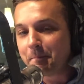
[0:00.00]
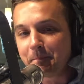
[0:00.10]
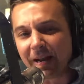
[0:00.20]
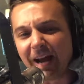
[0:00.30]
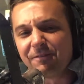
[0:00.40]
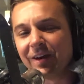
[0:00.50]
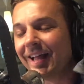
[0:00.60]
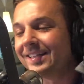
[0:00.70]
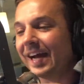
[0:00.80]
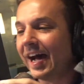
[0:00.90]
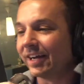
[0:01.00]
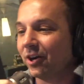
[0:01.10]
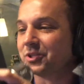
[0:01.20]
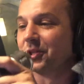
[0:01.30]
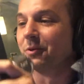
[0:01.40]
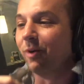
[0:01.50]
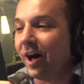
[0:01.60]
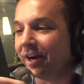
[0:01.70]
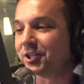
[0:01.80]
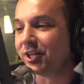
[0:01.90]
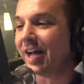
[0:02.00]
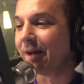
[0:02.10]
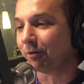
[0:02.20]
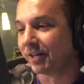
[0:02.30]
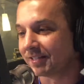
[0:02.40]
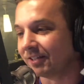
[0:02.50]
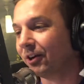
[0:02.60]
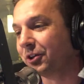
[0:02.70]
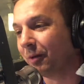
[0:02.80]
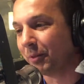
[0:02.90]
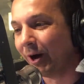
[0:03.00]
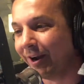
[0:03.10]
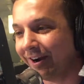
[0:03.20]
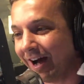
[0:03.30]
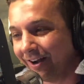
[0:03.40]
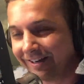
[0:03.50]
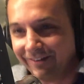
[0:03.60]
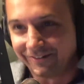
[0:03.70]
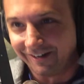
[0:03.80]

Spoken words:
But I feel like tie goes to the runner. Jeanette, we're going to still hook you up with a $100 gift